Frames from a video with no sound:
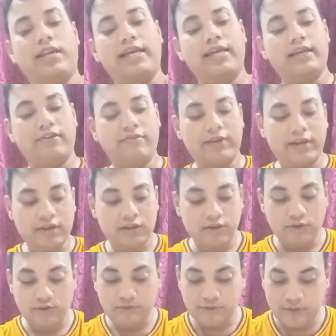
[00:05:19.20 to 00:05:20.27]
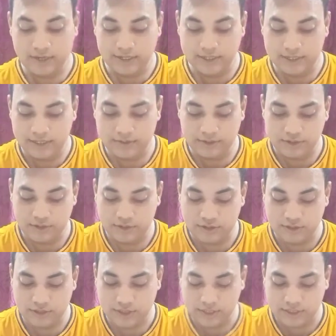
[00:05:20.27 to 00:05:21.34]
like velcro dresses
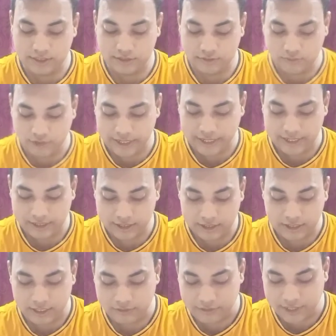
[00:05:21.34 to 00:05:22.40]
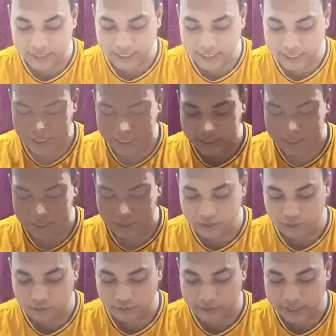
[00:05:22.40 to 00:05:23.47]
because it's quite convenient and easy
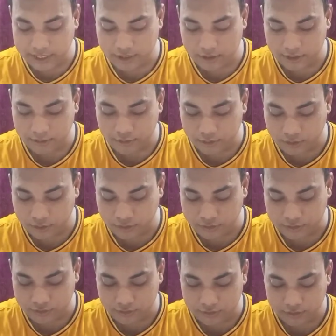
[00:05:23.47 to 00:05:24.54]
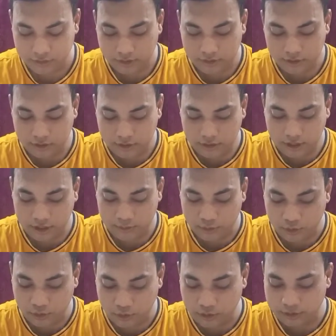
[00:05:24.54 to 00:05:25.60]
to wear and put off and
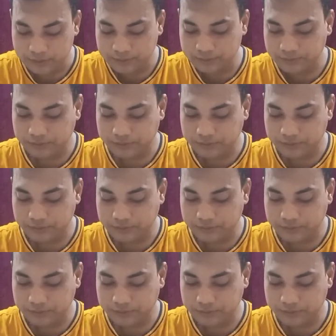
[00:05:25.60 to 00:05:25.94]
put on.